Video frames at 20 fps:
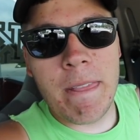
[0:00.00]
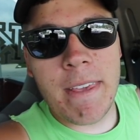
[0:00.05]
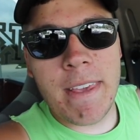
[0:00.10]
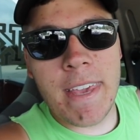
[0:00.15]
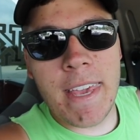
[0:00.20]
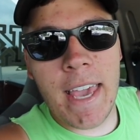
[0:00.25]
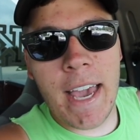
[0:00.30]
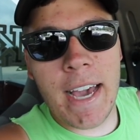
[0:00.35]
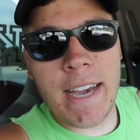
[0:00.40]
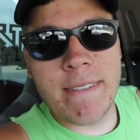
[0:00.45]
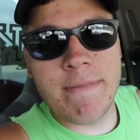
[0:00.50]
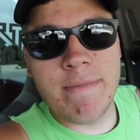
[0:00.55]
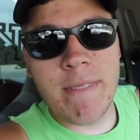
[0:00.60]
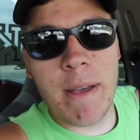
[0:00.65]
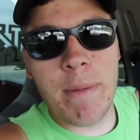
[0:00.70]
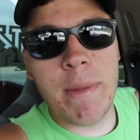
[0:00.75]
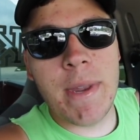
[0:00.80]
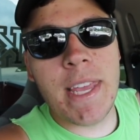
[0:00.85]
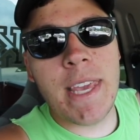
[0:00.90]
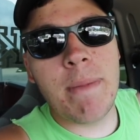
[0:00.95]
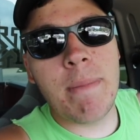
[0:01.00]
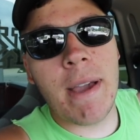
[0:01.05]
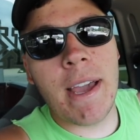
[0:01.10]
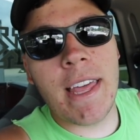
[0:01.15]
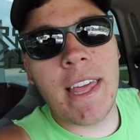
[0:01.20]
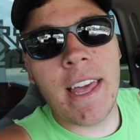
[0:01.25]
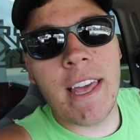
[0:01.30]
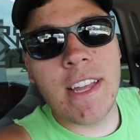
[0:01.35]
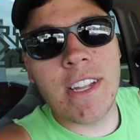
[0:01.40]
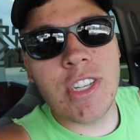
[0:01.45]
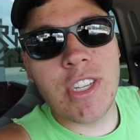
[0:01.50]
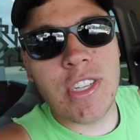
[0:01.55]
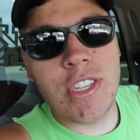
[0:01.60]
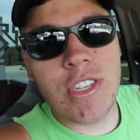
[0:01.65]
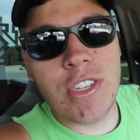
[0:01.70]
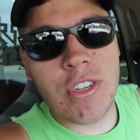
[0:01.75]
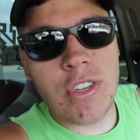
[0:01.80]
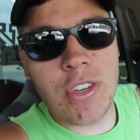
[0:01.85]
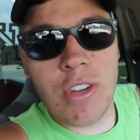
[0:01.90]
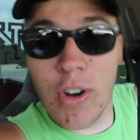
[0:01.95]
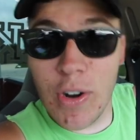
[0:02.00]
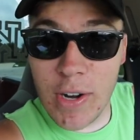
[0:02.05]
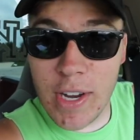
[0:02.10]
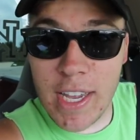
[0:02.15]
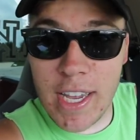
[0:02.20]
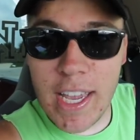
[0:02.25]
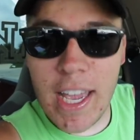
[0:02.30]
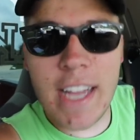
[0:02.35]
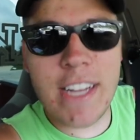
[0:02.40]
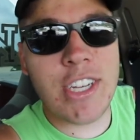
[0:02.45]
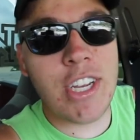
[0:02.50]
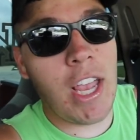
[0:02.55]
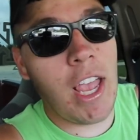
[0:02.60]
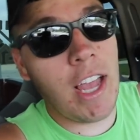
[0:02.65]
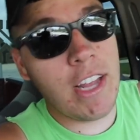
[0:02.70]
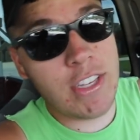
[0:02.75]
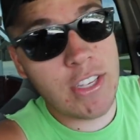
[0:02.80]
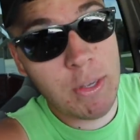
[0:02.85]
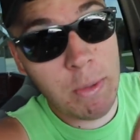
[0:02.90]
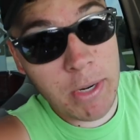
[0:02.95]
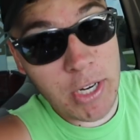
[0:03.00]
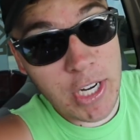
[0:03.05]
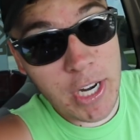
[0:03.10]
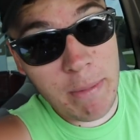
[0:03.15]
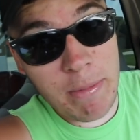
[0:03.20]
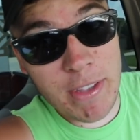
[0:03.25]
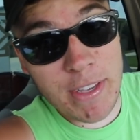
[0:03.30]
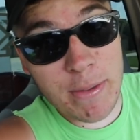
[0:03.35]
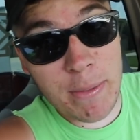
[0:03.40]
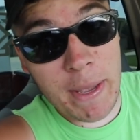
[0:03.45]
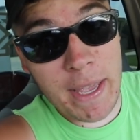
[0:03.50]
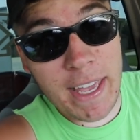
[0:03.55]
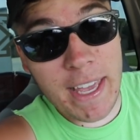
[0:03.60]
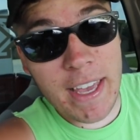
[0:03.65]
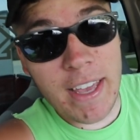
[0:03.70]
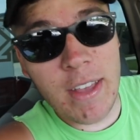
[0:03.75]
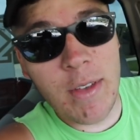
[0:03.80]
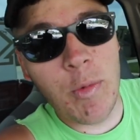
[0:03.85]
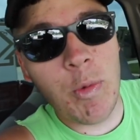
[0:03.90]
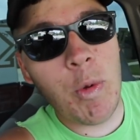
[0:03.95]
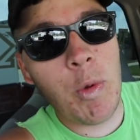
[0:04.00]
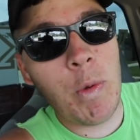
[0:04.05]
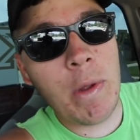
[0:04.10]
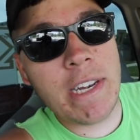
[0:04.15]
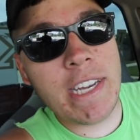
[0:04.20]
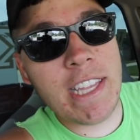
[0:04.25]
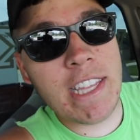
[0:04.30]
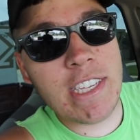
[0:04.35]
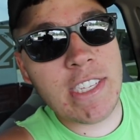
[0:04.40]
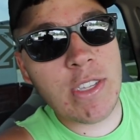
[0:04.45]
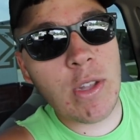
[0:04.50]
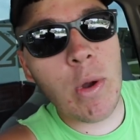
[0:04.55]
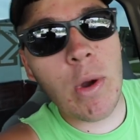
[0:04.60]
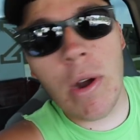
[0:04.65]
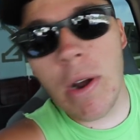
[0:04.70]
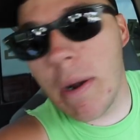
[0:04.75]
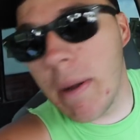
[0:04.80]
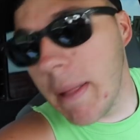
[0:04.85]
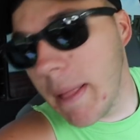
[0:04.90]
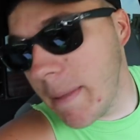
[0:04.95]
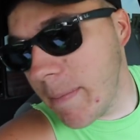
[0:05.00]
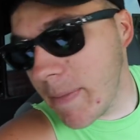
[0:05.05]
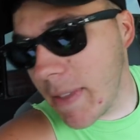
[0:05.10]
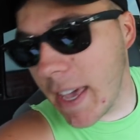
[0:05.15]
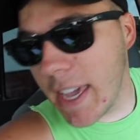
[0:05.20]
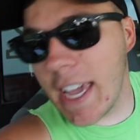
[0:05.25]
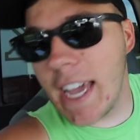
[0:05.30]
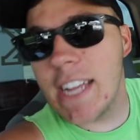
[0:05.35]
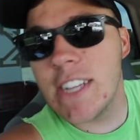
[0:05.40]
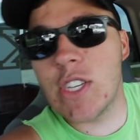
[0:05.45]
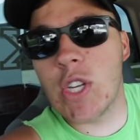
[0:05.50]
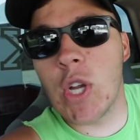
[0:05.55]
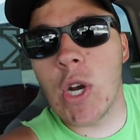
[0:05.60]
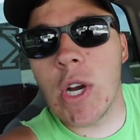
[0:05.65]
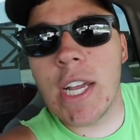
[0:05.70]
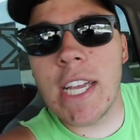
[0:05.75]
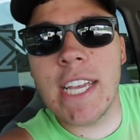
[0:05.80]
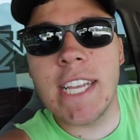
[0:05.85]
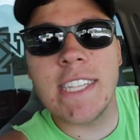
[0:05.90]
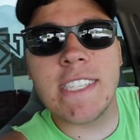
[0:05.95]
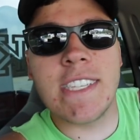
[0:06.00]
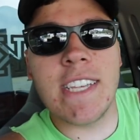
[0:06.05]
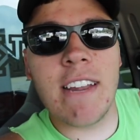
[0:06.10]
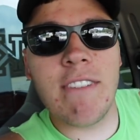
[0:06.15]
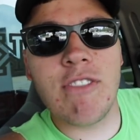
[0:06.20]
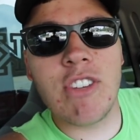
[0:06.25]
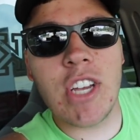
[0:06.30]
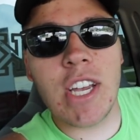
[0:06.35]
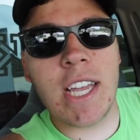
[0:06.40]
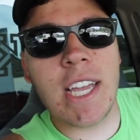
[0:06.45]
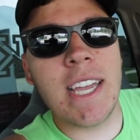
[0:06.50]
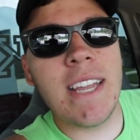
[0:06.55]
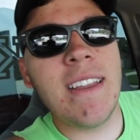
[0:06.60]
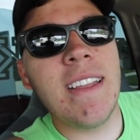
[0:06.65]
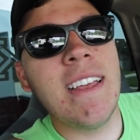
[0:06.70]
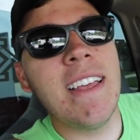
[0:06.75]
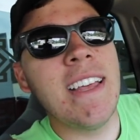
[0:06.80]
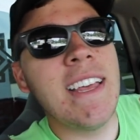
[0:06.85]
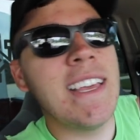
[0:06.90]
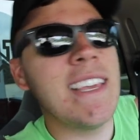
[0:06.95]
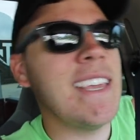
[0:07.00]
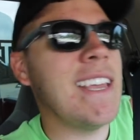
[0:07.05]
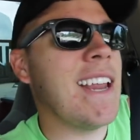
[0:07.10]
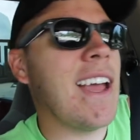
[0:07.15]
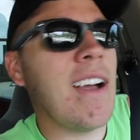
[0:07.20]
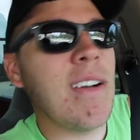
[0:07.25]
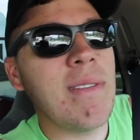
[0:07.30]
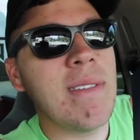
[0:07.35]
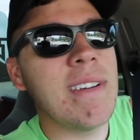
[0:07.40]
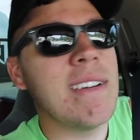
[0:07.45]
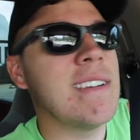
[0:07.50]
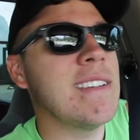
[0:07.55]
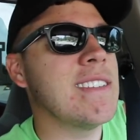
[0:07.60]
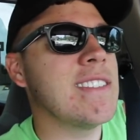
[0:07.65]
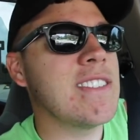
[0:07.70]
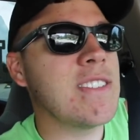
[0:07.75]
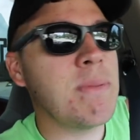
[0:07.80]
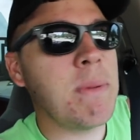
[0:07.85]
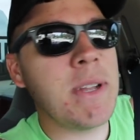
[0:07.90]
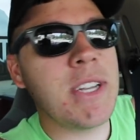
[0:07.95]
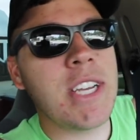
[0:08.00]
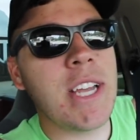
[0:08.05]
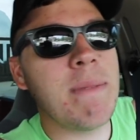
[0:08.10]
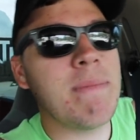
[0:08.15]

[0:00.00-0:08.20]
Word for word: yeah, I'm gonna eat my turkey. I, I switched up this week. We went to the store, I got turkey instead of chicken, you know, switch